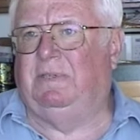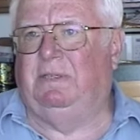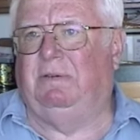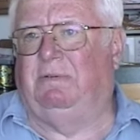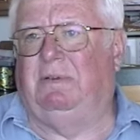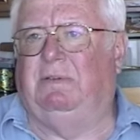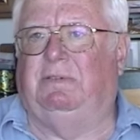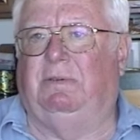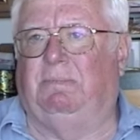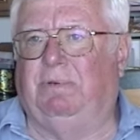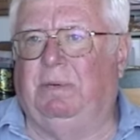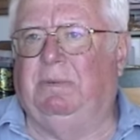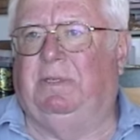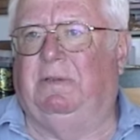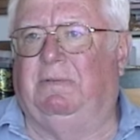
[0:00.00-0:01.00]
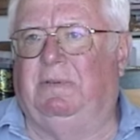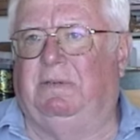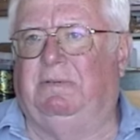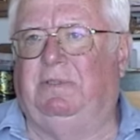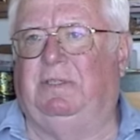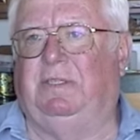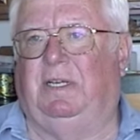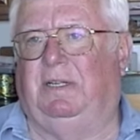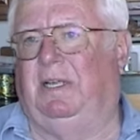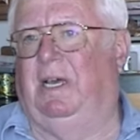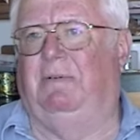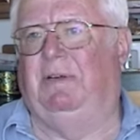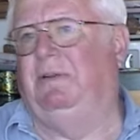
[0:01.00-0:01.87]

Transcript: was, you know, it was so primitive, you know, just that.